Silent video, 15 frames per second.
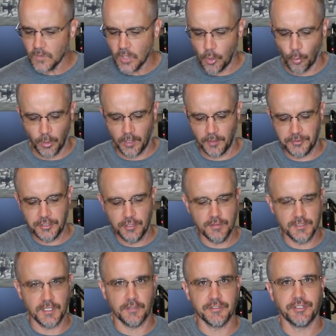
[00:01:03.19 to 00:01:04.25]
What I'll do
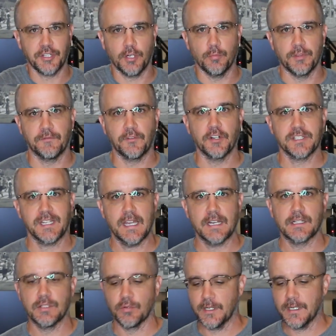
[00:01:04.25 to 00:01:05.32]
is I'll start with the first
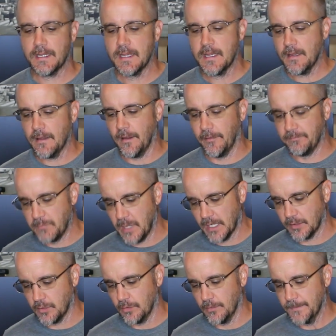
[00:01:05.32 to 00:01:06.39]
category of
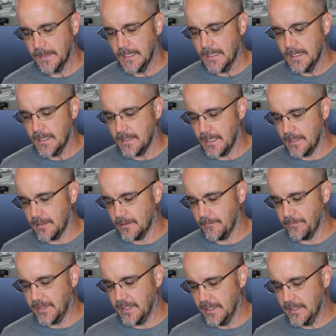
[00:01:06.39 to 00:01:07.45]
medical. Now,
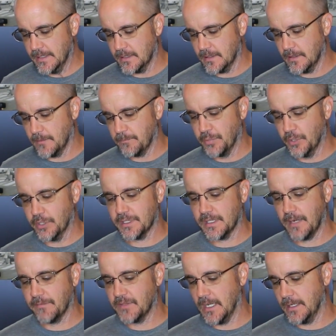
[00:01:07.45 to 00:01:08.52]
these books that
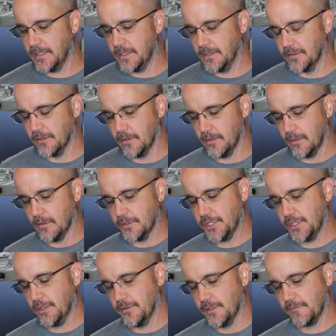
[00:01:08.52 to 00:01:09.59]
I've got here, I'll
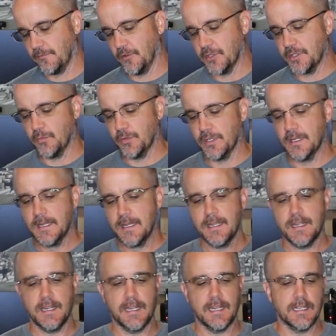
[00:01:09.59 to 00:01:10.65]
share this first one,
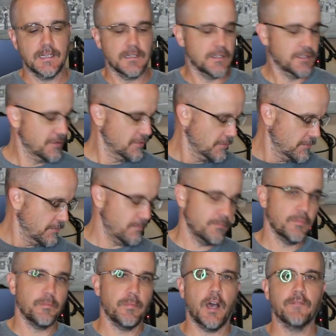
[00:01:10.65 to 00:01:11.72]
and you'll
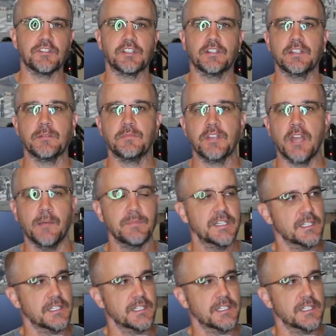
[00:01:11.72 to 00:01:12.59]
obviously not be